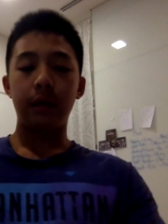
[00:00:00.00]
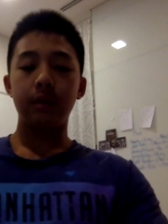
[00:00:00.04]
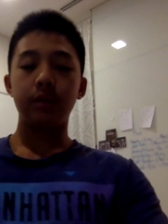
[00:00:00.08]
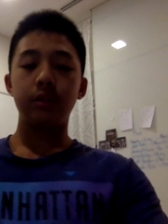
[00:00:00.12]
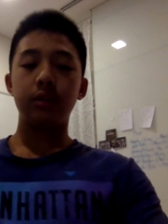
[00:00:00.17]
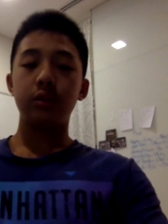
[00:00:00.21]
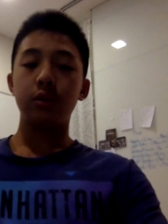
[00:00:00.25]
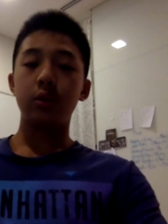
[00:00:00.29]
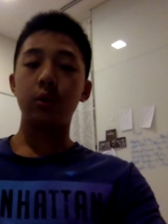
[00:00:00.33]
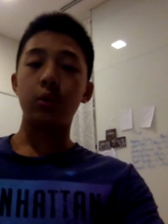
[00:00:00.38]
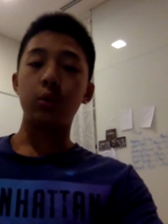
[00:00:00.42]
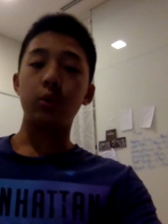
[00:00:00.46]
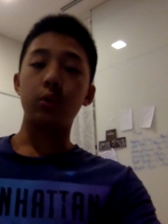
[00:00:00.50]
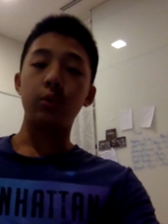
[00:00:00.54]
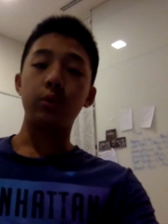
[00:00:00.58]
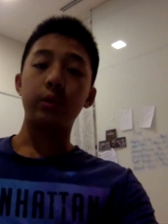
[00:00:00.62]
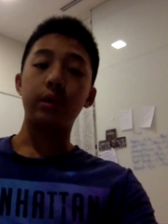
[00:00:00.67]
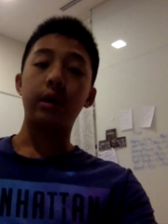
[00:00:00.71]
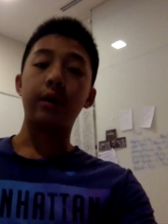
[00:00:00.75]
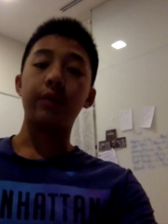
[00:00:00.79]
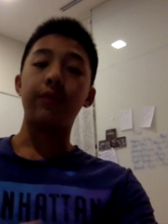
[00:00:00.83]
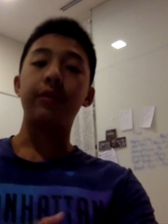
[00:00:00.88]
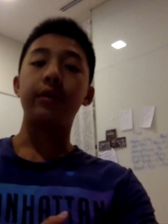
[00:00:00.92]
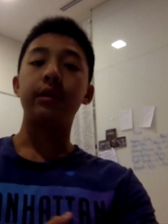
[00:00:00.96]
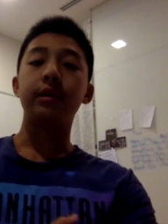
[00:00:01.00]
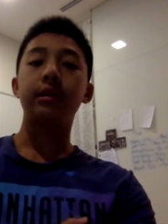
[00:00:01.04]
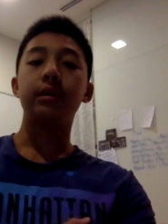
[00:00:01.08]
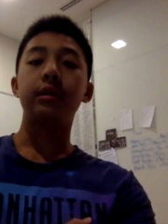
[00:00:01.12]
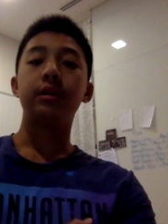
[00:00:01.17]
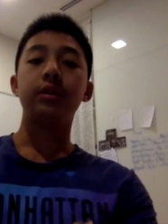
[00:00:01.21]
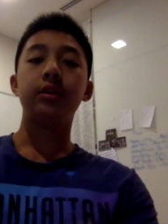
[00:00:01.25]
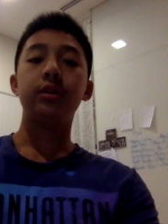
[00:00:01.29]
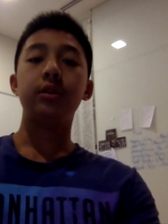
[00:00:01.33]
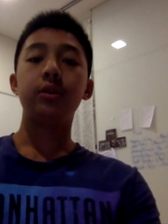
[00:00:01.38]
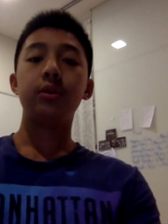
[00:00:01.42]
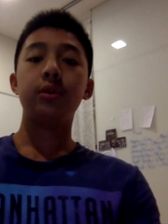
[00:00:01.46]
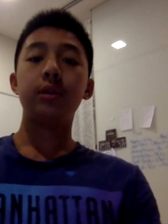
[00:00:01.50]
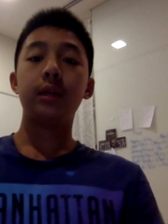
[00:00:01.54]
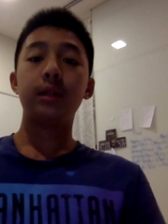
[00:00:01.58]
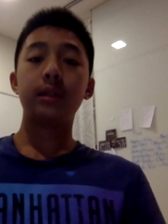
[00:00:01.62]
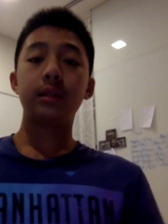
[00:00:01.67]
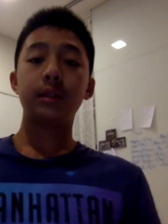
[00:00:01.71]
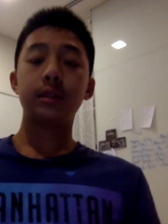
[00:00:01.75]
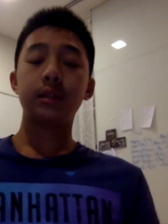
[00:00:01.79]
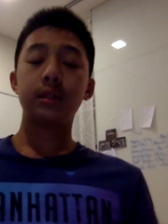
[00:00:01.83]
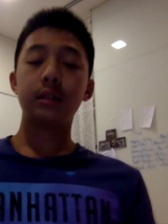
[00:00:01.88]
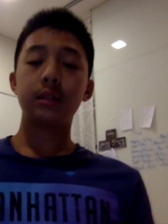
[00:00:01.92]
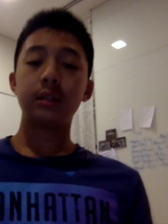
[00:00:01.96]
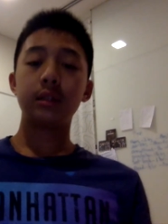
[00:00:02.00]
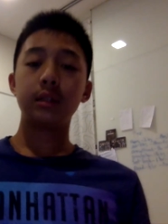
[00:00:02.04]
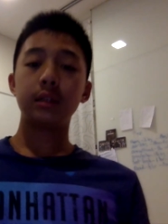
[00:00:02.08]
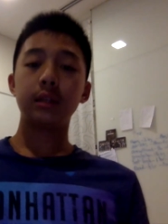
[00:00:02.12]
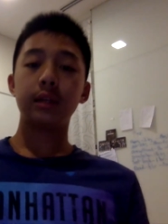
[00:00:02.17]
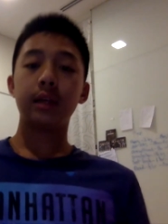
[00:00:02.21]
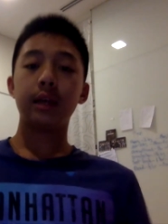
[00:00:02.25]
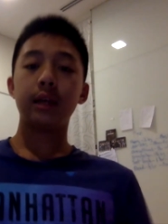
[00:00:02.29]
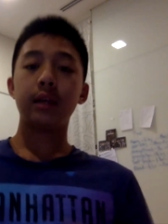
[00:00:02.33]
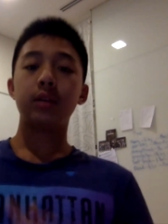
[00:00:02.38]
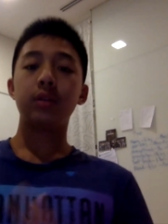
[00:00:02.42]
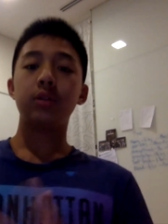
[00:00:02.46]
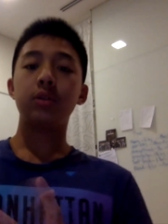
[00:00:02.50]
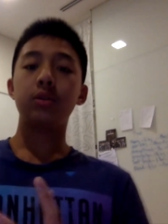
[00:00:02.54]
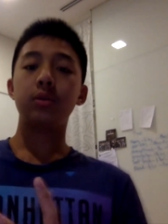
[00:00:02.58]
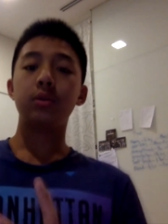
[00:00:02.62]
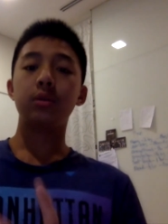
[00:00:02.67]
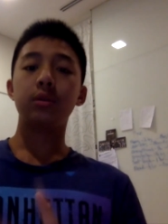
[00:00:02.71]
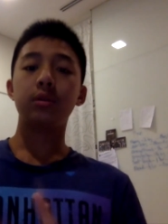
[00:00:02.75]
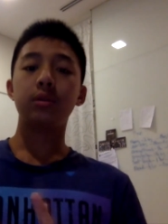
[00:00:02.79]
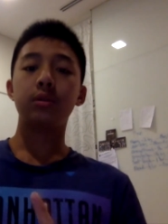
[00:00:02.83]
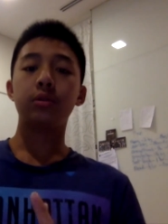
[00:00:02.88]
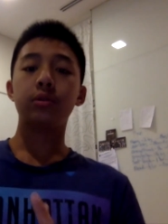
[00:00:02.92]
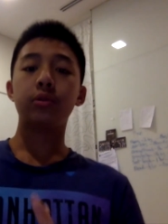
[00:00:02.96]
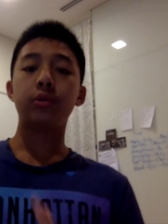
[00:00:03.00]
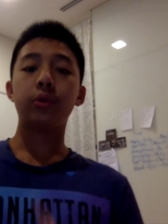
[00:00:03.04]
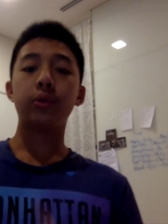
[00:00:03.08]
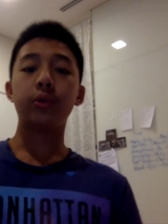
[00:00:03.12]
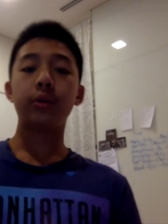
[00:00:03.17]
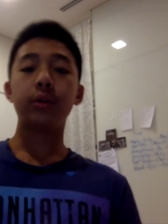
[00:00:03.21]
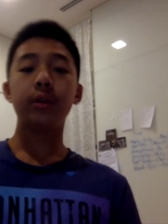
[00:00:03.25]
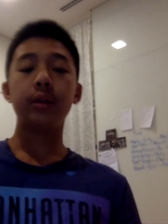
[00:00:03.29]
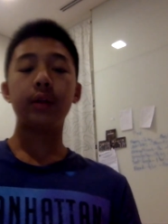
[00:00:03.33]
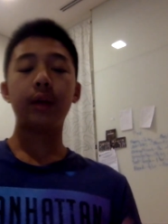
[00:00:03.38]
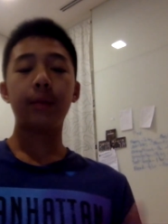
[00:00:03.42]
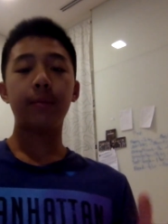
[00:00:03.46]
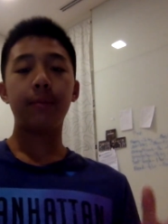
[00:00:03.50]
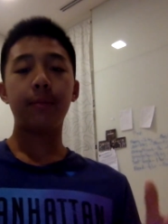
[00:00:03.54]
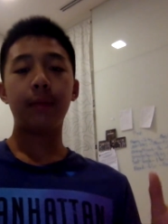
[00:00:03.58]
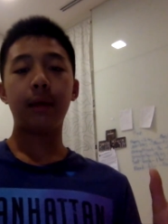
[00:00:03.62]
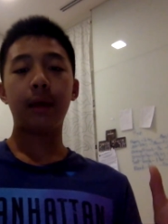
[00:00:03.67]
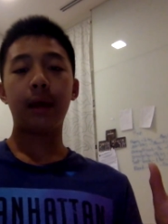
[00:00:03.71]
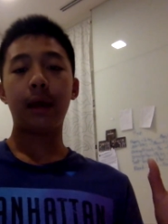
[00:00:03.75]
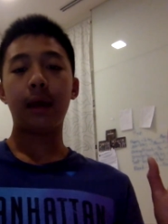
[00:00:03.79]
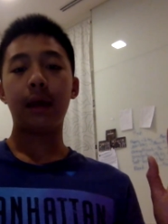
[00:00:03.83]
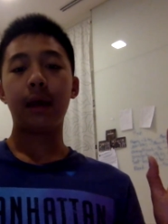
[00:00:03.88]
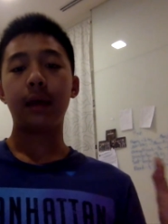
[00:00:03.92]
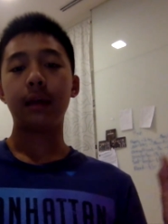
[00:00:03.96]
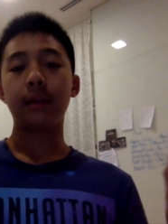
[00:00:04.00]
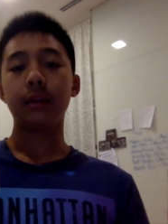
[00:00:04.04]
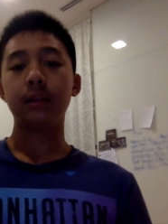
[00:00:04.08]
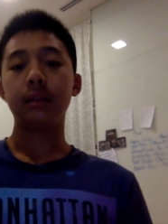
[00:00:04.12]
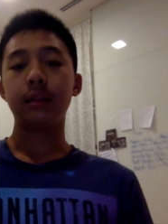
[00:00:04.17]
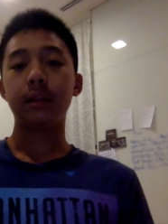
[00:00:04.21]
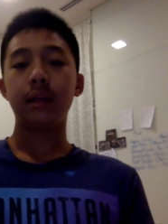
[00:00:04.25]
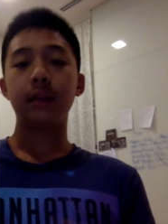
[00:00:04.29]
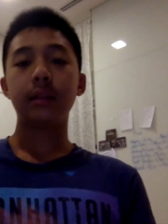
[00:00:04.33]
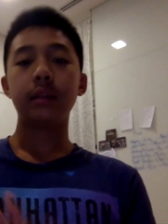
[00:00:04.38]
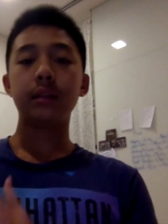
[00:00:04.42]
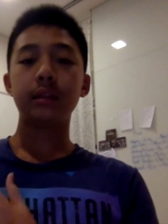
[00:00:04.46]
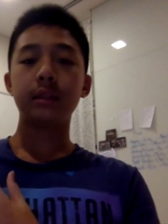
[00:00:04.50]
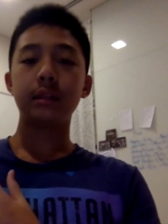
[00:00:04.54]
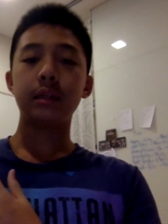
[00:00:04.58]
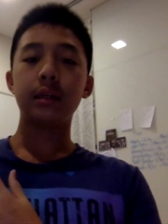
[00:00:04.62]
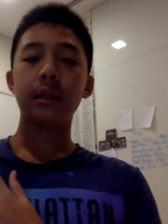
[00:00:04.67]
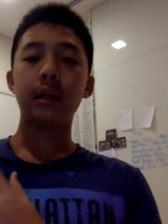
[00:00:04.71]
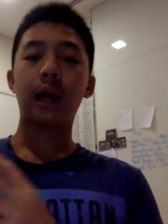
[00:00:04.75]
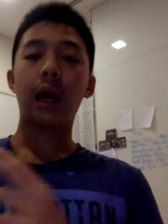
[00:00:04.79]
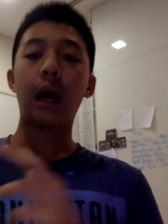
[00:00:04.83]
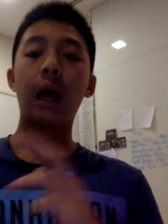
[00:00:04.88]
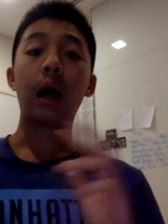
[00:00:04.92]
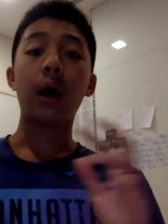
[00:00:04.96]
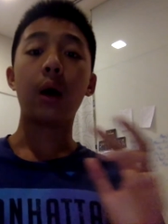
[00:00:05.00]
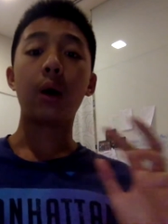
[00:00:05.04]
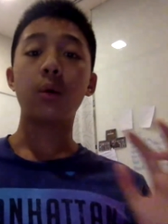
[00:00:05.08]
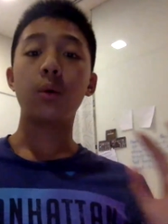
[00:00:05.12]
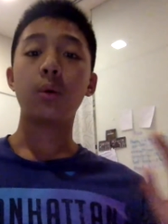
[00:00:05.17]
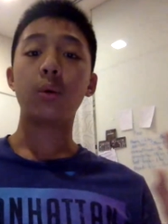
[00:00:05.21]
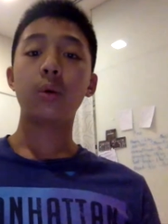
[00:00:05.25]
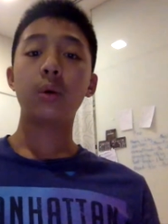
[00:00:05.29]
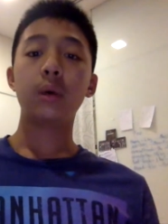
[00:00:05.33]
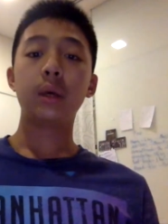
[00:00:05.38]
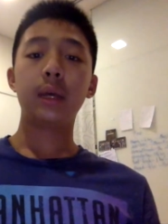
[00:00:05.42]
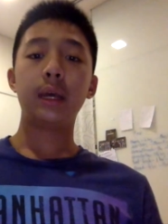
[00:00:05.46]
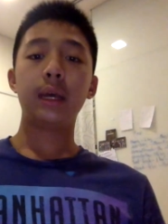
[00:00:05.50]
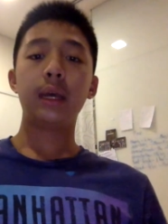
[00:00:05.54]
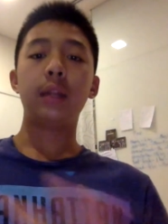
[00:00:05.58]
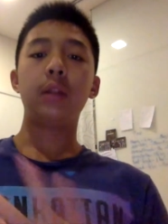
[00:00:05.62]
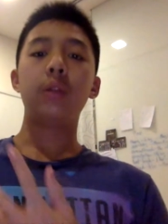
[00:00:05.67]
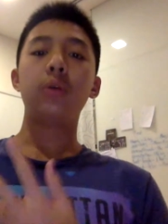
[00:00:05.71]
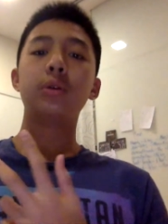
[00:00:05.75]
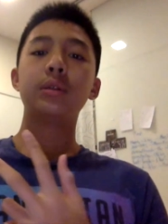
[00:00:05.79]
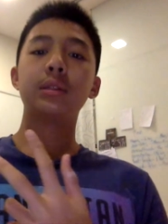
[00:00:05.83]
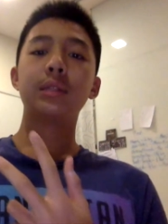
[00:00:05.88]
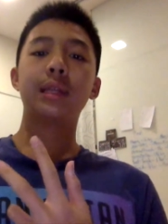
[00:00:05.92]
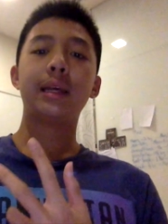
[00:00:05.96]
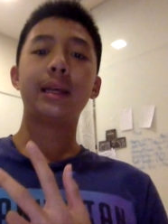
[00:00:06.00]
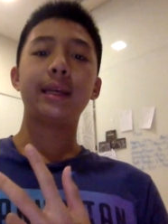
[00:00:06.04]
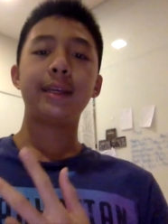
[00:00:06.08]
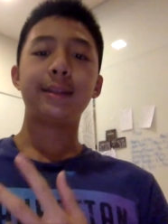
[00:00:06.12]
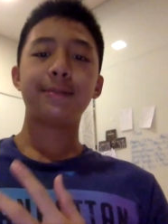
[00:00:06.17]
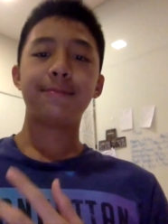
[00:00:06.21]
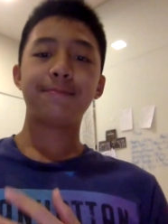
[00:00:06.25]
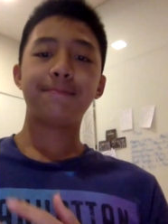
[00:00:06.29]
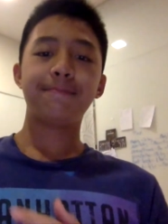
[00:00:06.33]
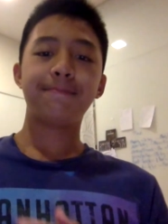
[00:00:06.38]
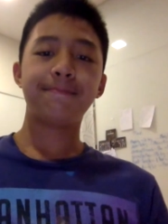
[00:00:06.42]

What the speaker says: So without further ado, let's get into the tutorial and let's see how it looks like.